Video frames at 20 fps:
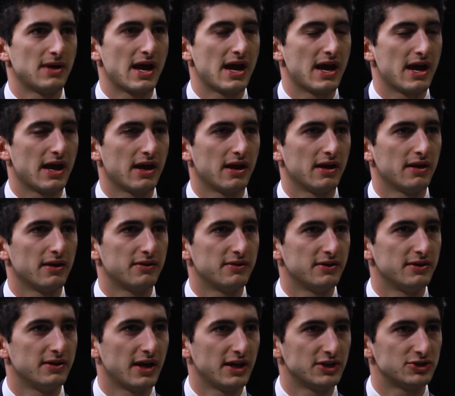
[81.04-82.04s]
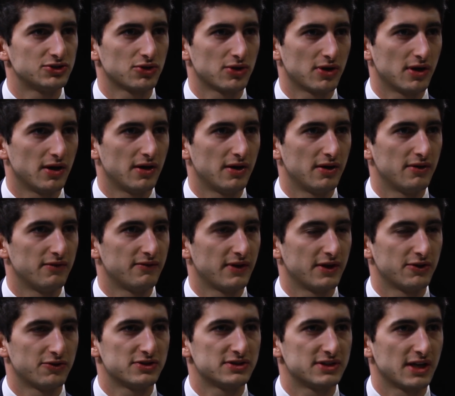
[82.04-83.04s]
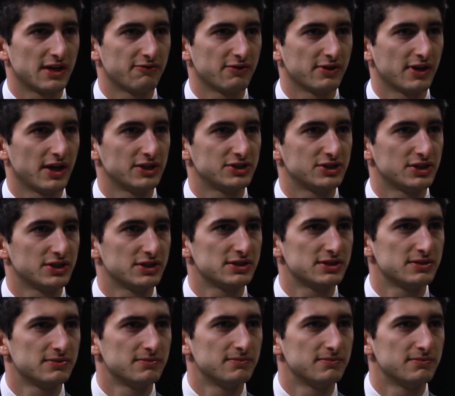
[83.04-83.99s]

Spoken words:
and the nature of interstate relations?